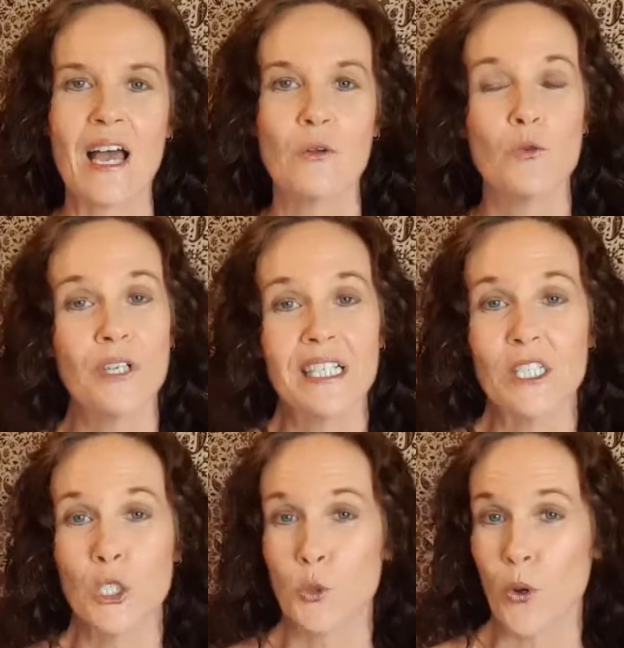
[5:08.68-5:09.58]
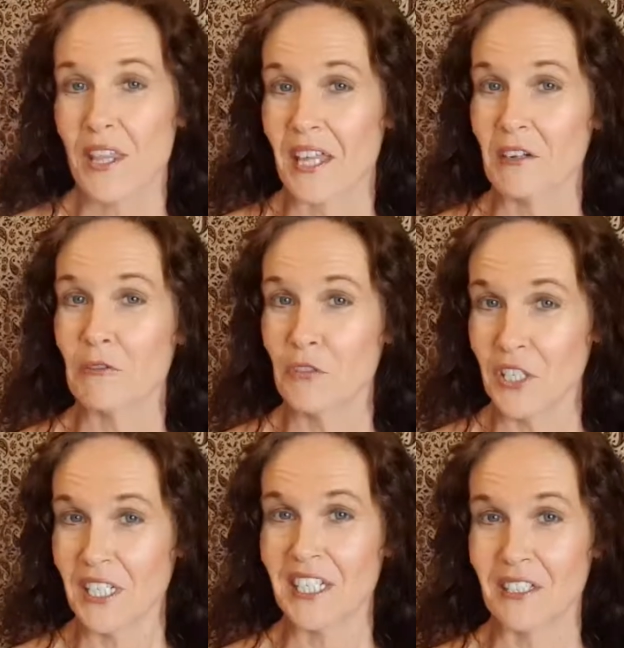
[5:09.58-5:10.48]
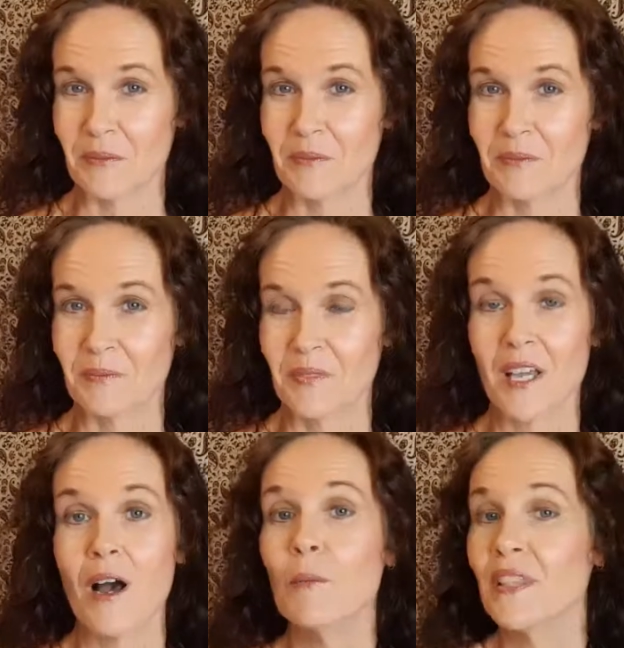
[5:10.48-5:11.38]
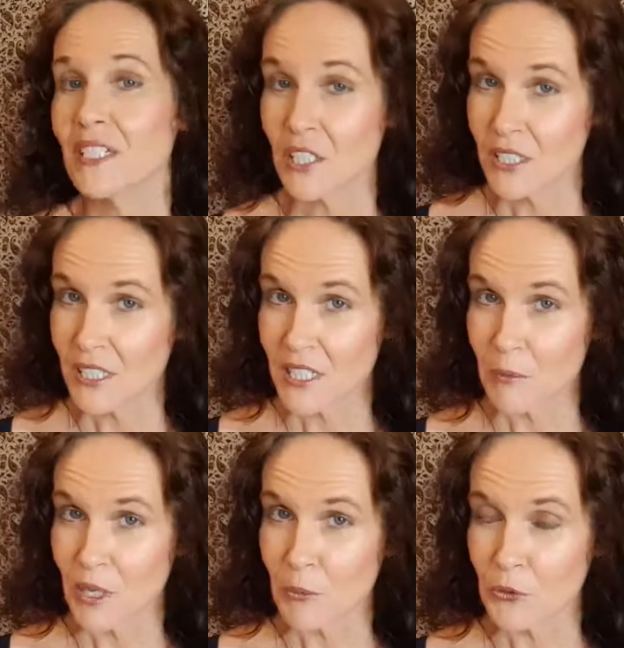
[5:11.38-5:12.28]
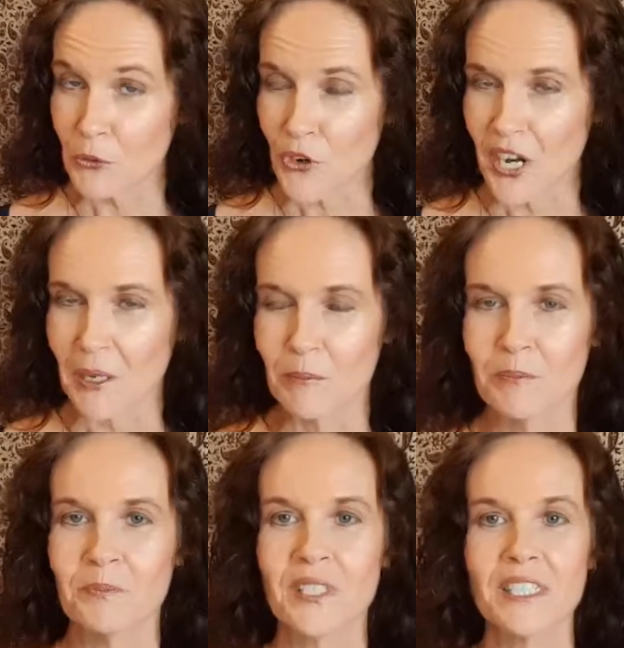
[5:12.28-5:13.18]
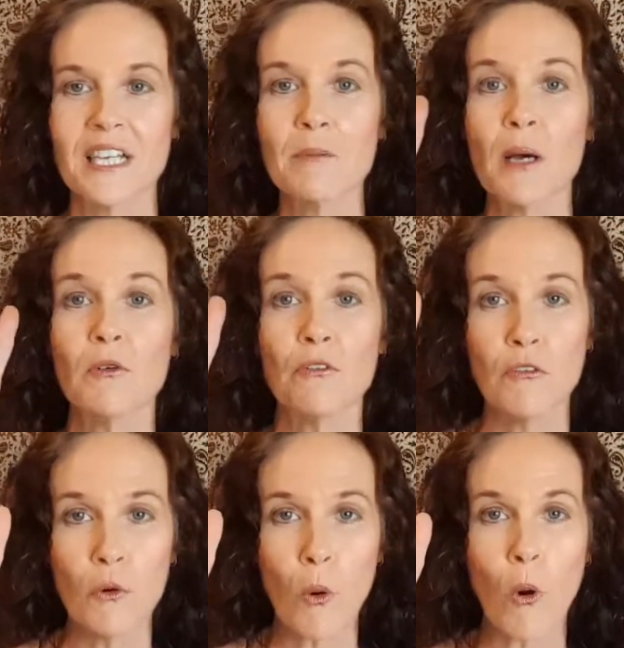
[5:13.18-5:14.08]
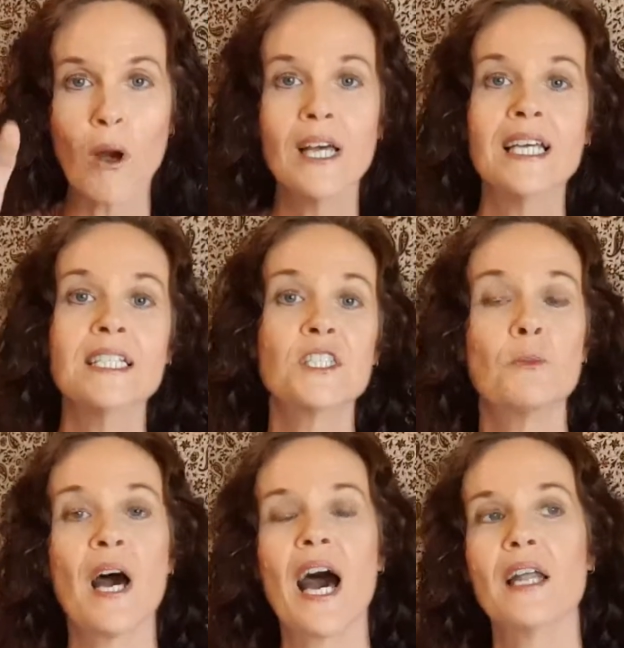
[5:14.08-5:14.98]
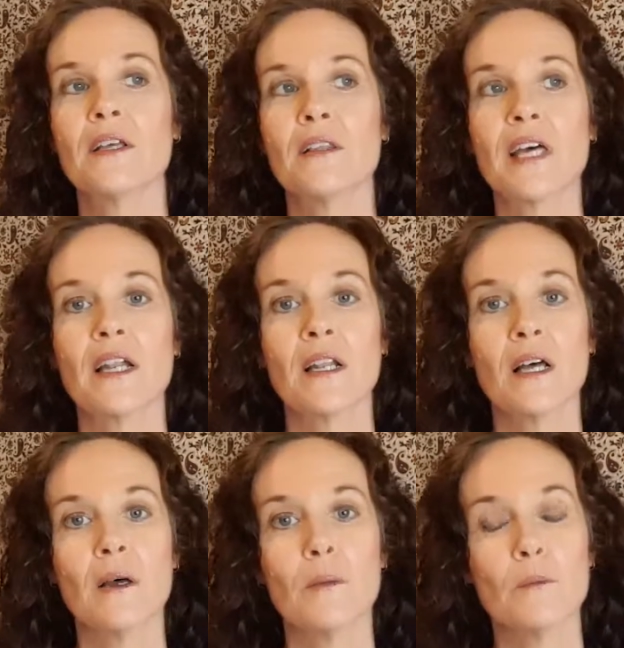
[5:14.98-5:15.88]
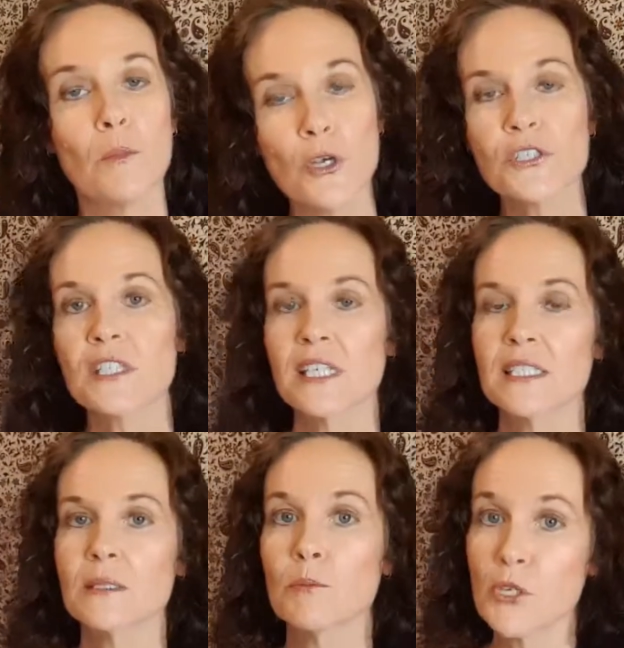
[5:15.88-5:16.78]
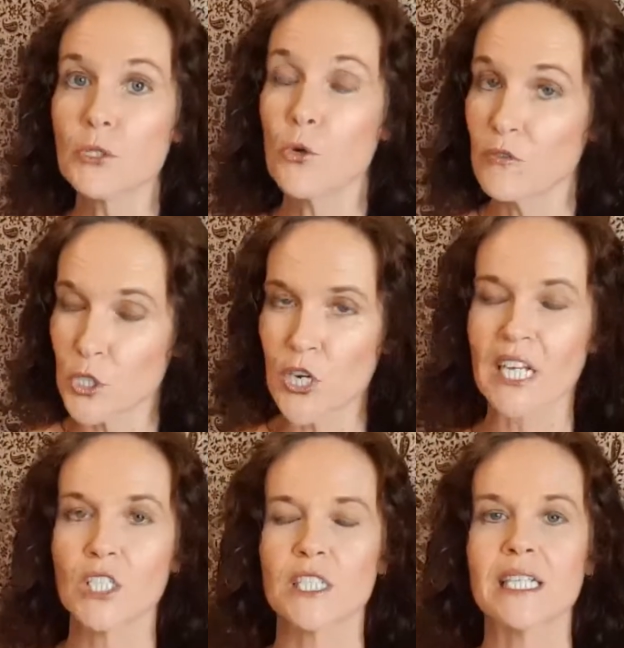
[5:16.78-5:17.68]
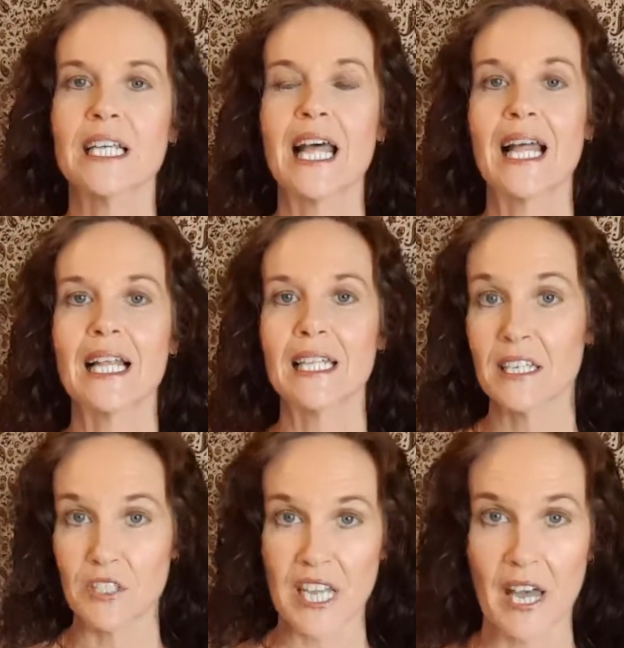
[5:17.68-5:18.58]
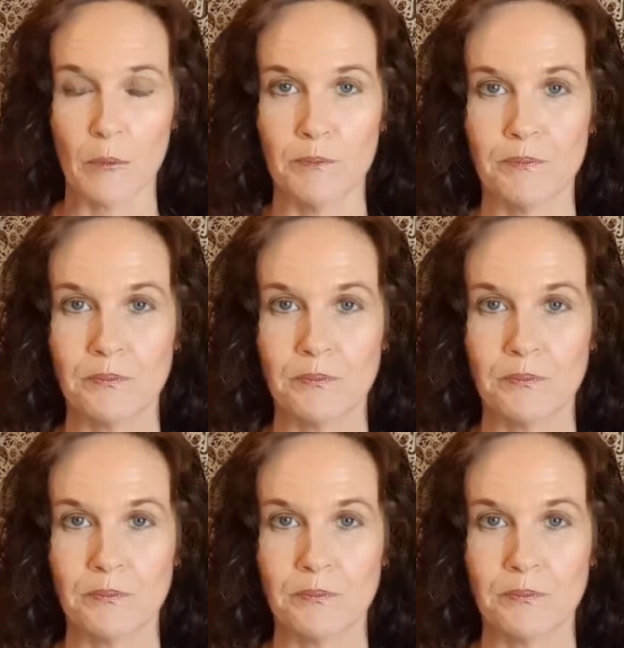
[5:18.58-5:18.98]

And really enjoy that feeling. But that's only step number 3. Step number 4 is the part that most law of attraction leaves out.